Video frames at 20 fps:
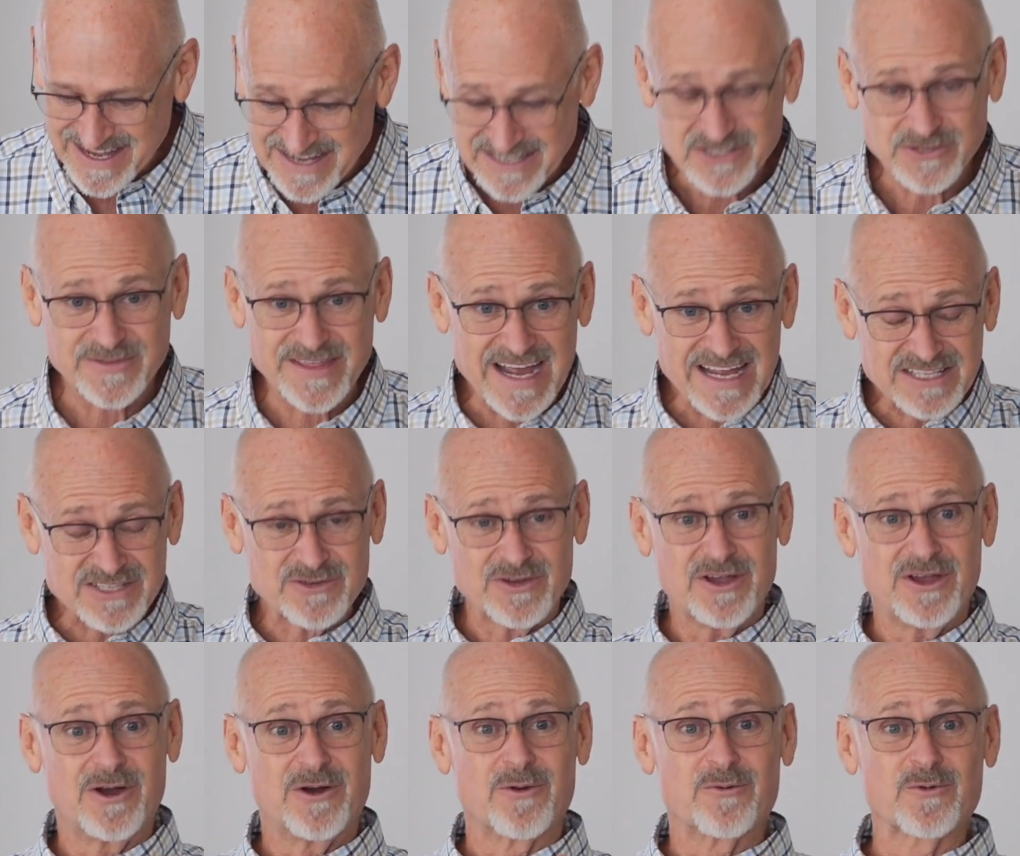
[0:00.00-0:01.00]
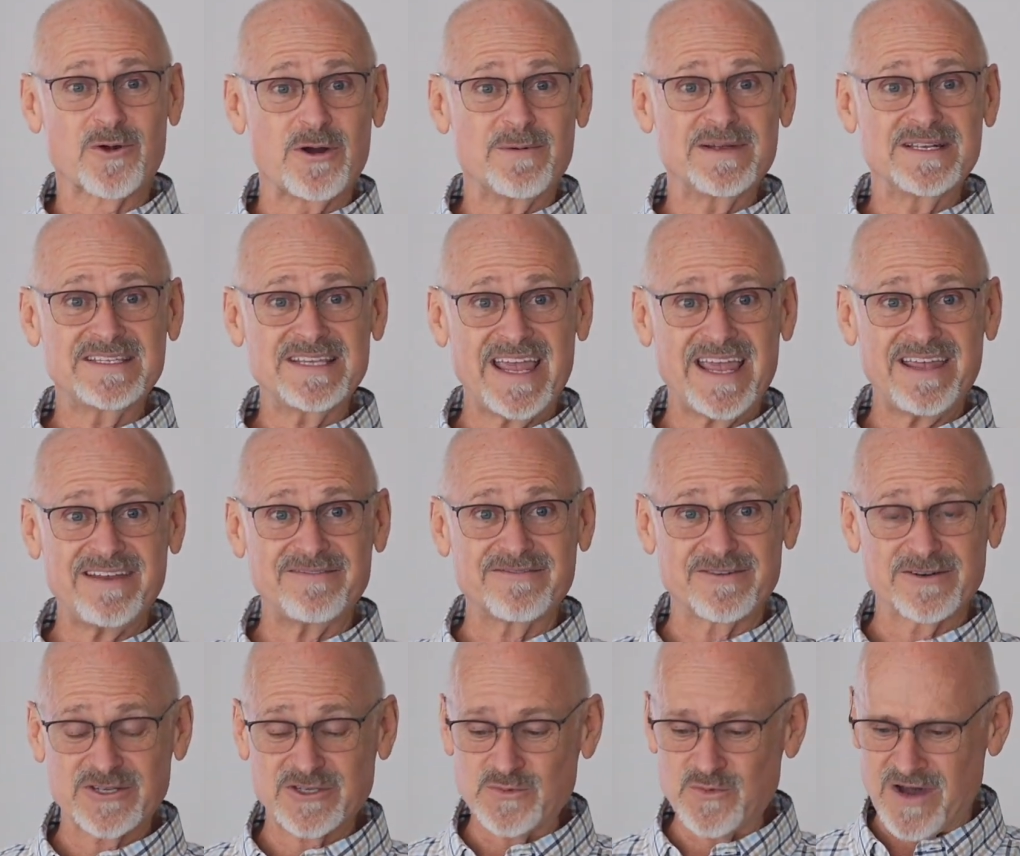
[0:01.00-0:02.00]
So that's Romans 8,
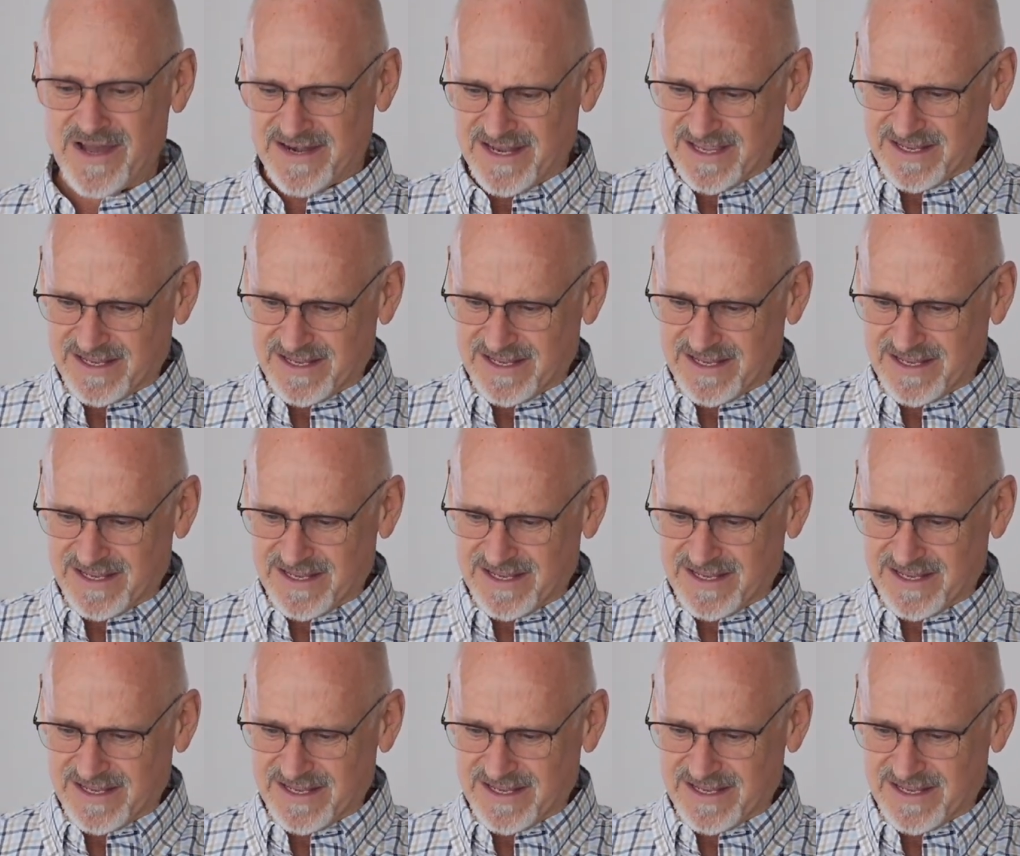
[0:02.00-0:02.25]
verse 1.